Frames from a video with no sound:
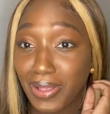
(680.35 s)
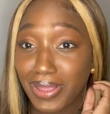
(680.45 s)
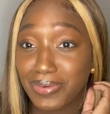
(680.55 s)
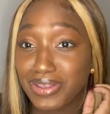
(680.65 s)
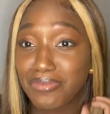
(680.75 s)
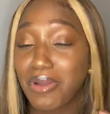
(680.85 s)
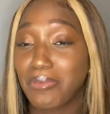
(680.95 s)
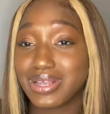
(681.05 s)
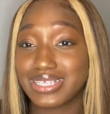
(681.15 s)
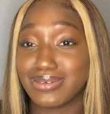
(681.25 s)
Like one of the
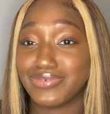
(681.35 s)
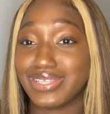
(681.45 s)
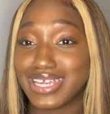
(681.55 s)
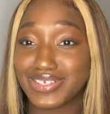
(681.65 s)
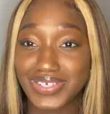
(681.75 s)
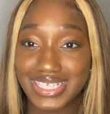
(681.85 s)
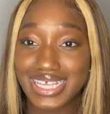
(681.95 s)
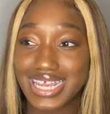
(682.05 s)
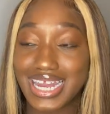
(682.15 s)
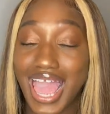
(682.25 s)
properties I was really interested
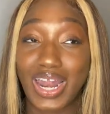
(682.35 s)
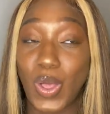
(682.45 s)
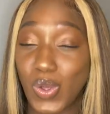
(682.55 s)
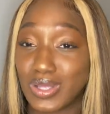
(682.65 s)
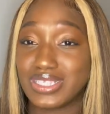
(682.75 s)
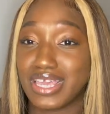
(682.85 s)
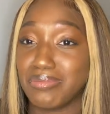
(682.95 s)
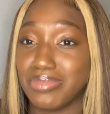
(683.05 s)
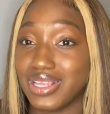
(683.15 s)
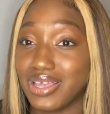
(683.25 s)
in had an oil tank
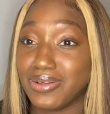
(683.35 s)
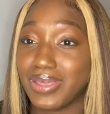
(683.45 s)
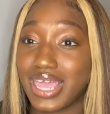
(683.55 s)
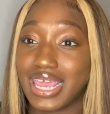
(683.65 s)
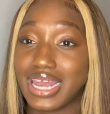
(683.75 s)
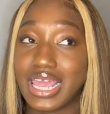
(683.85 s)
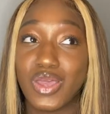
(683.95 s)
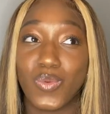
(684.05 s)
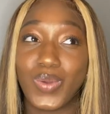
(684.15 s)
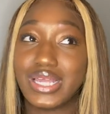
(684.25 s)
below, and
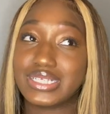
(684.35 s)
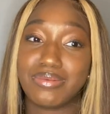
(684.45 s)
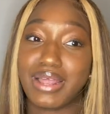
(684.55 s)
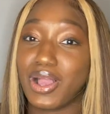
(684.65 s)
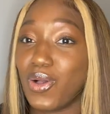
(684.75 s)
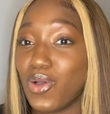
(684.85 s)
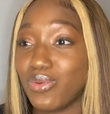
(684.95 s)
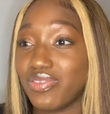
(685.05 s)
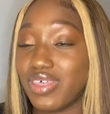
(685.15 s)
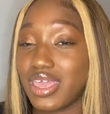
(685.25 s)
we ended up not going
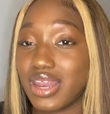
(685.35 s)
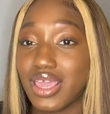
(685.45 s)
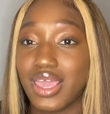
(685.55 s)
with it.